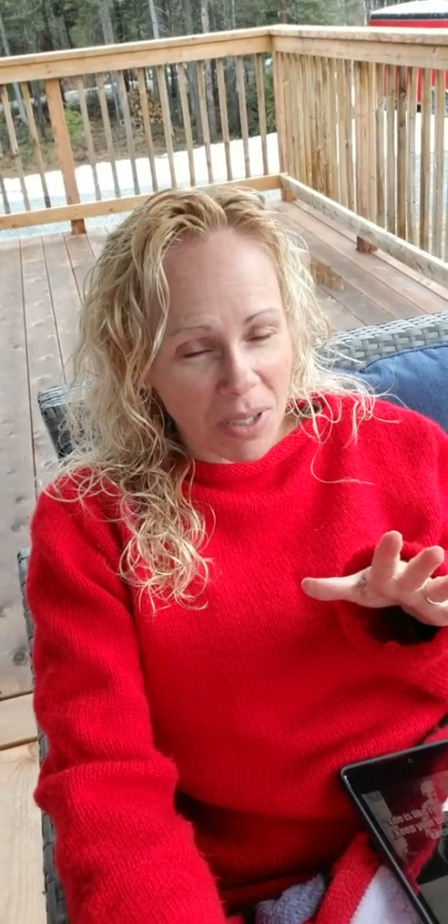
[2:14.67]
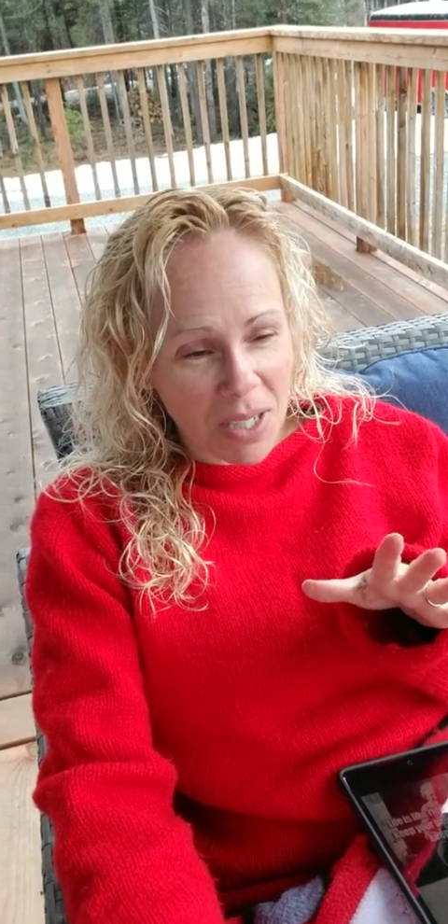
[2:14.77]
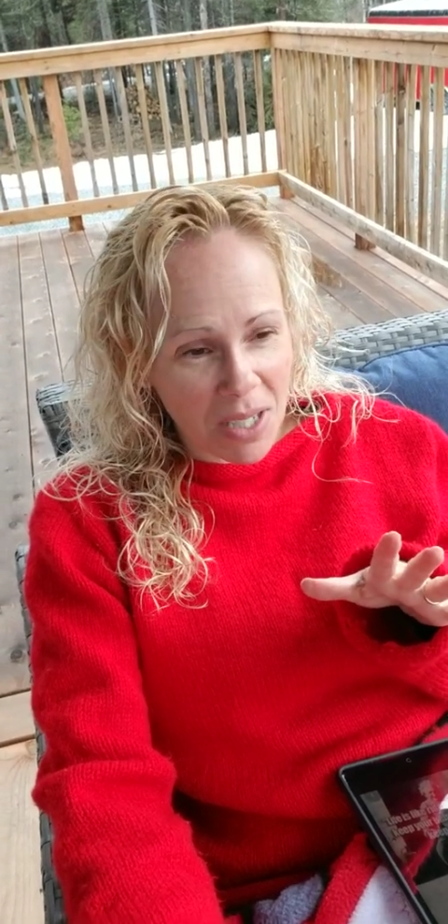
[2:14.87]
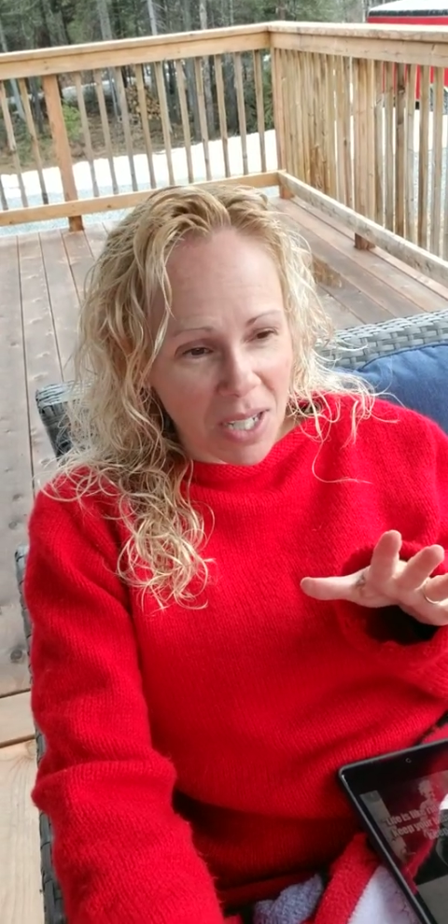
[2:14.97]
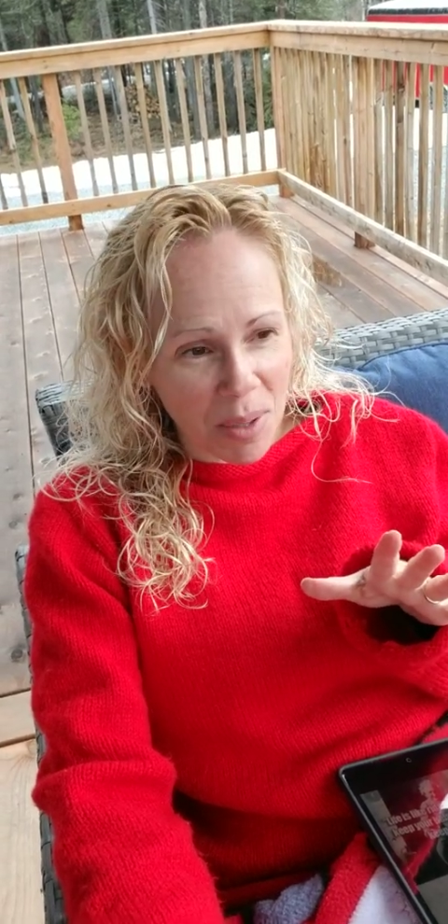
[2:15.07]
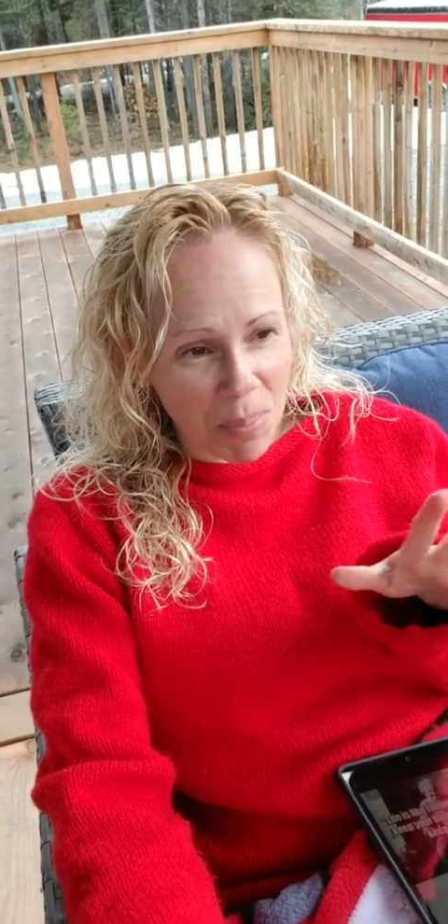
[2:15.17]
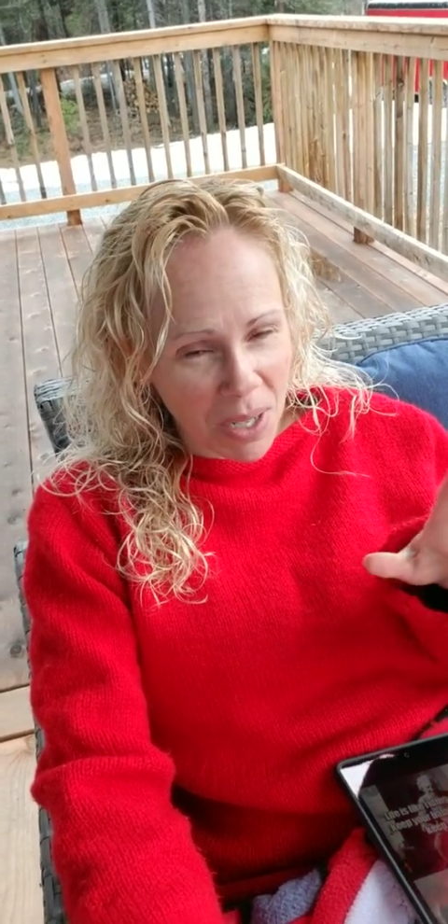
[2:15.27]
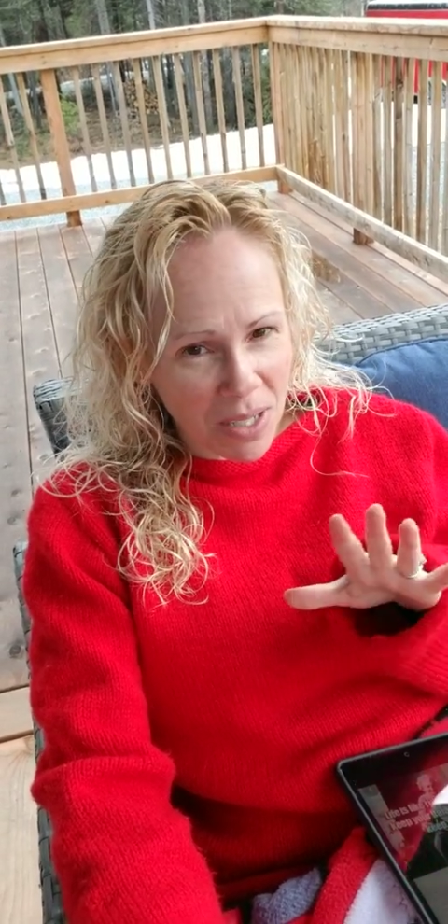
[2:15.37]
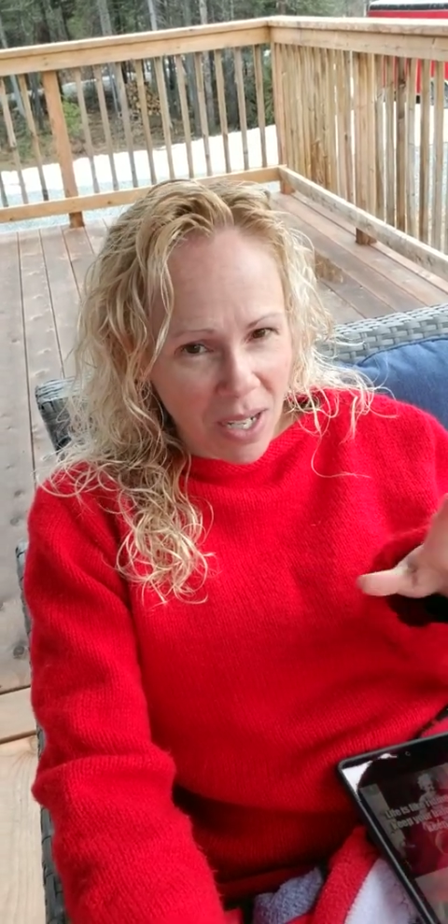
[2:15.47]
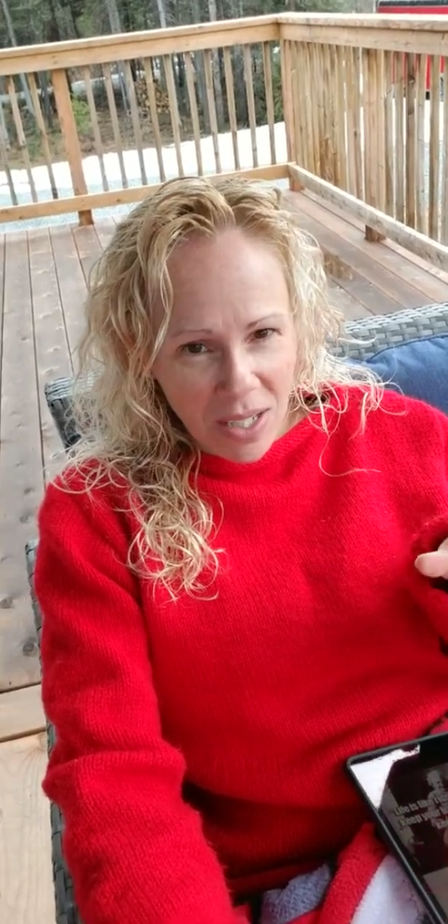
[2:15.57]
to see it
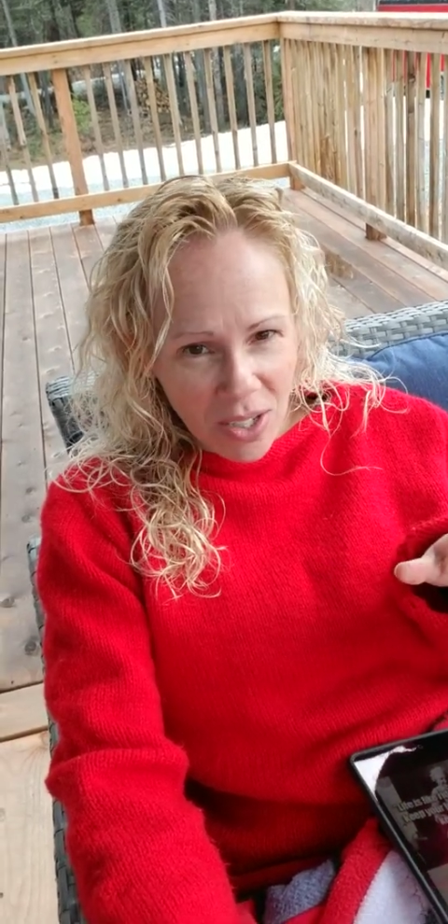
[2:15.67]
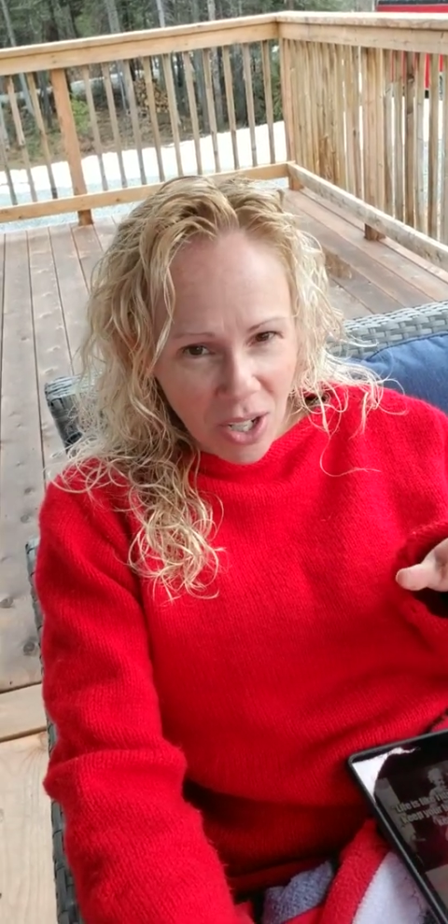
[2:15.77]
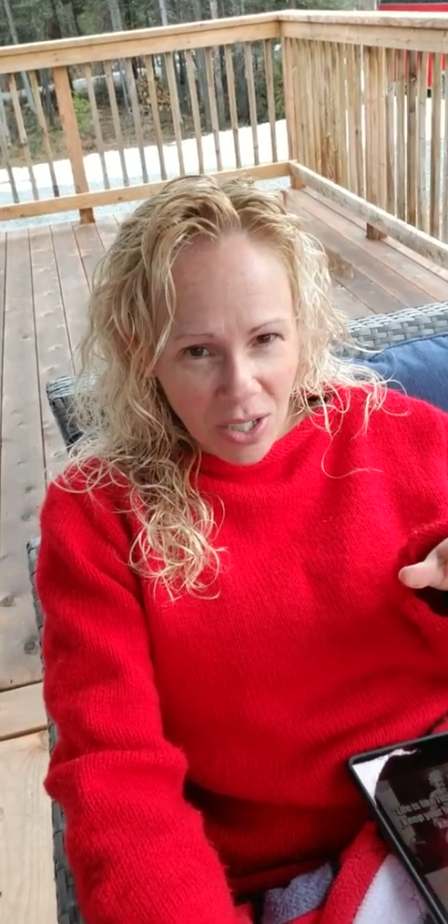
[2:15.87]
because I saw